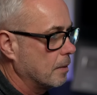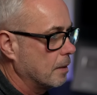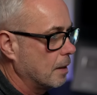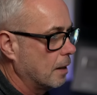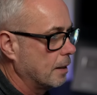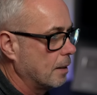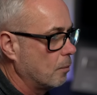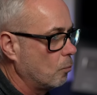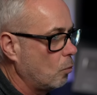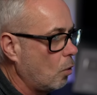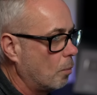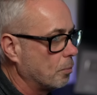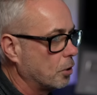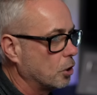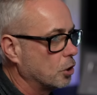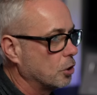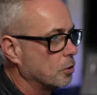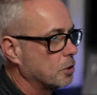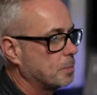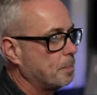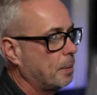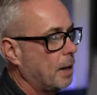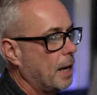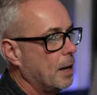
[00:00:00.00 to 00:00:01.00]
And then what I'm going to
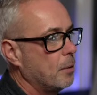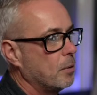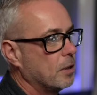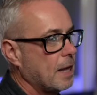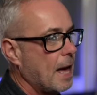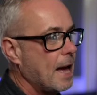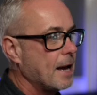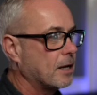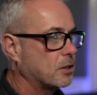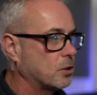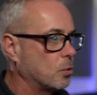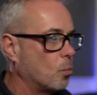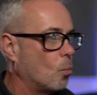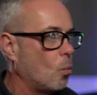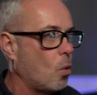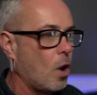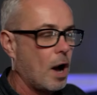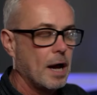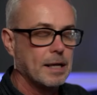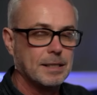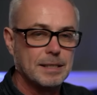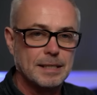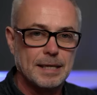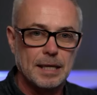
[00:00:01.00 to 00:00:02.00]
do is play with X and
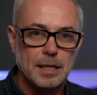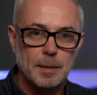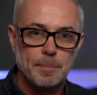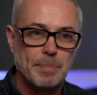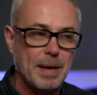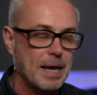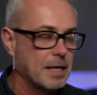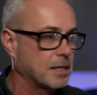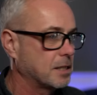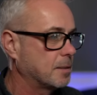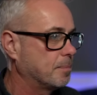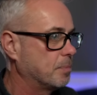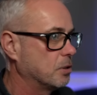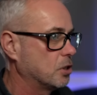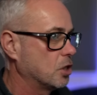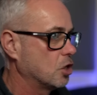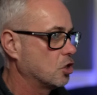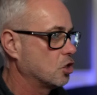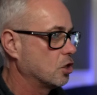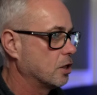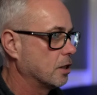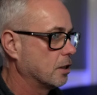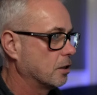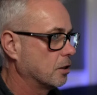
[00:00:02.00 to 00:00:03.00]
Y to get the best
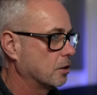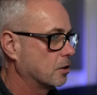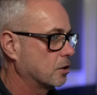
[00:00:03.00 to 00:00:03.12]
positioning.